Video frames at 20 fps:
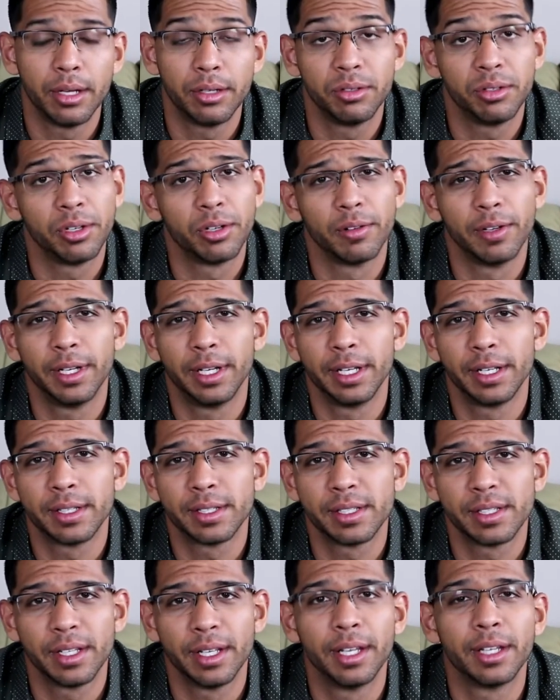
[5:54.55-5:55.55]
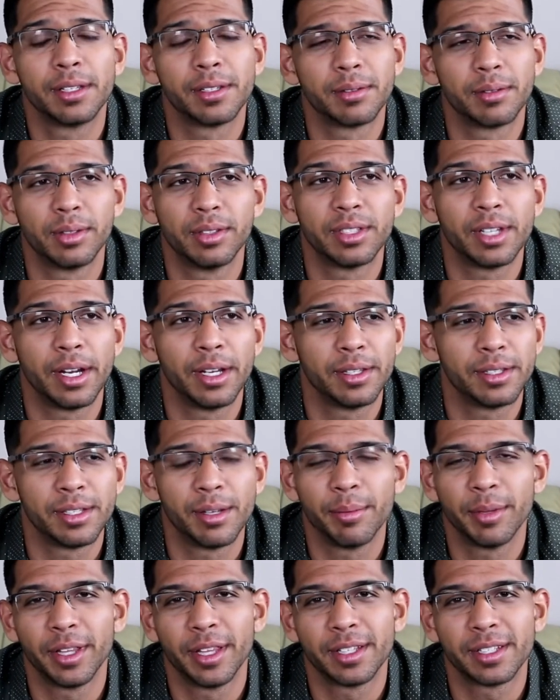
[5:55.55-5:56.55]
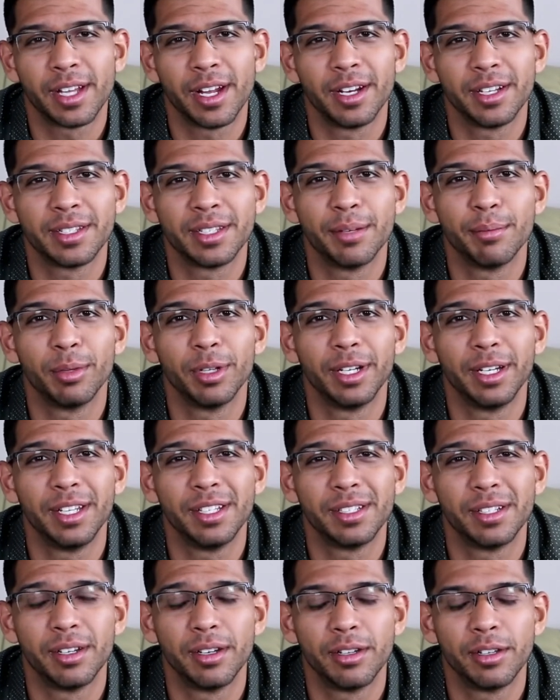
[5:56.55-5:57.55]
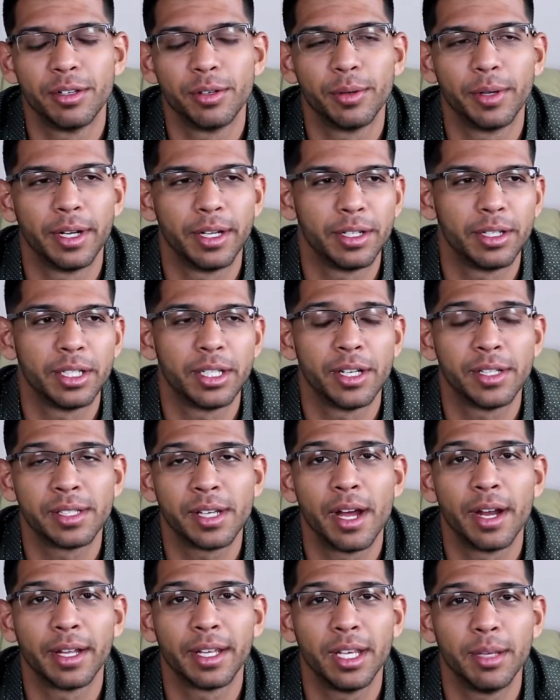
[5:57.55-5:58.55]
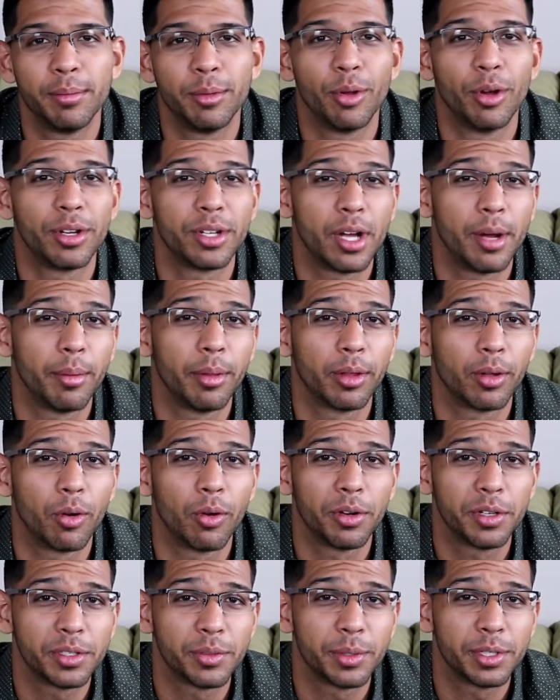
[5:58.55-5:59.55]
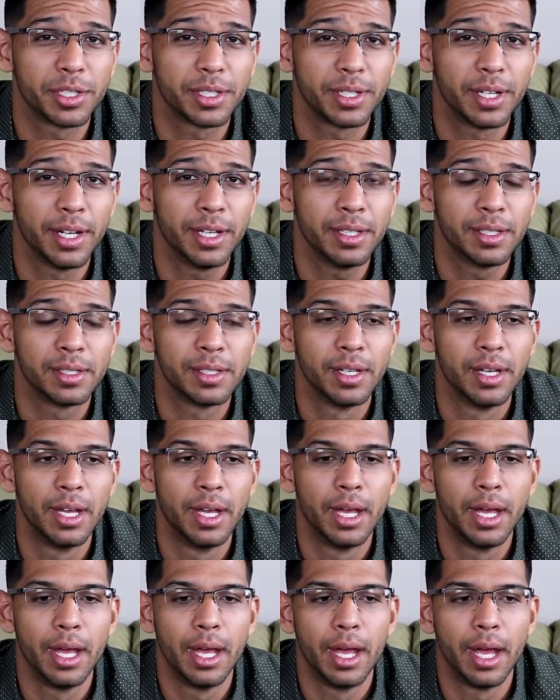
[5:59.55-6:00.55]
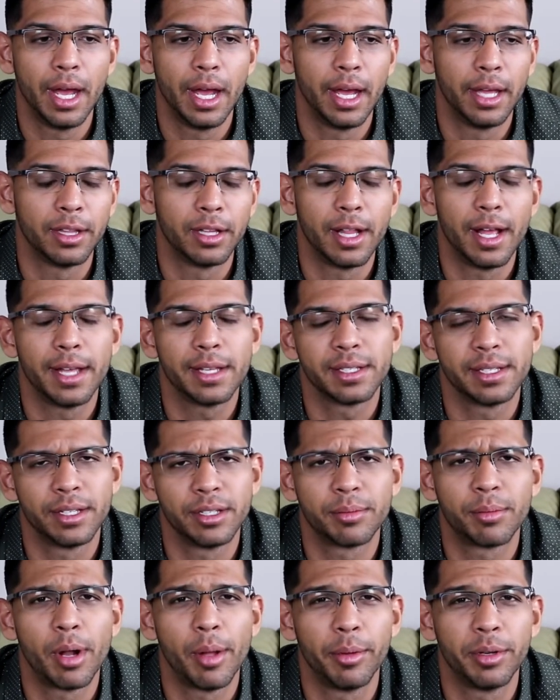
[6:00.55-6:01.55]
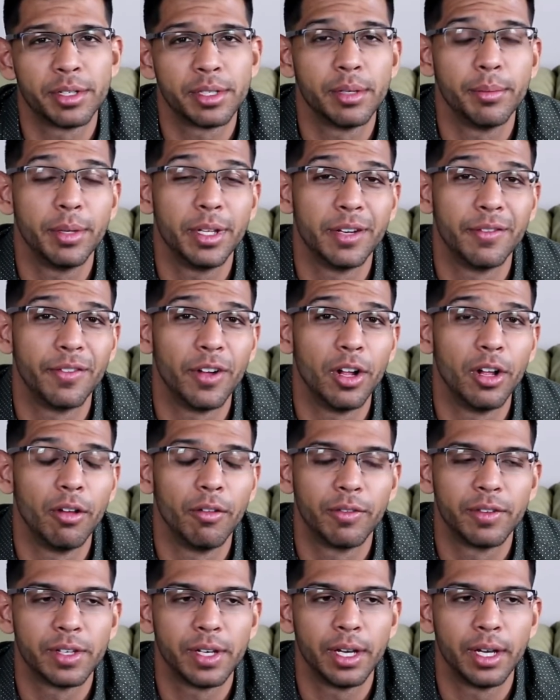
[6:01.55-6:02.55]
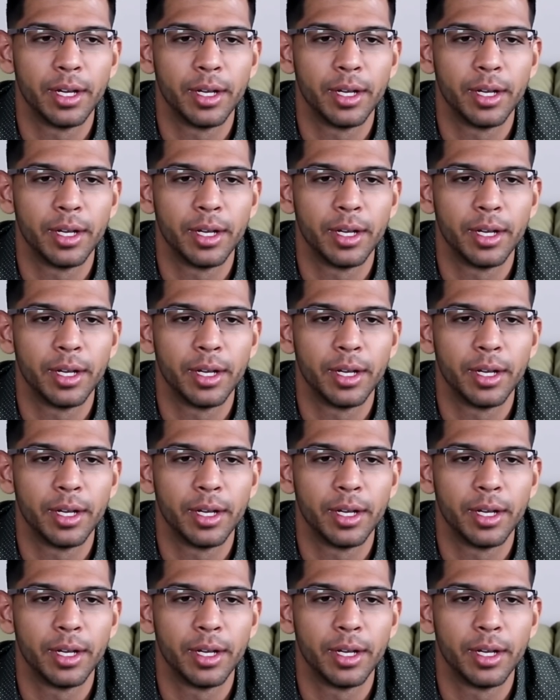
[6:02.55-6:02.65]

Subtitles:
do your readings. It's something that's kind of simple and easy to do, and it does kind of keep you on top of the course, which is nice. And the last thing is probably just to be involved.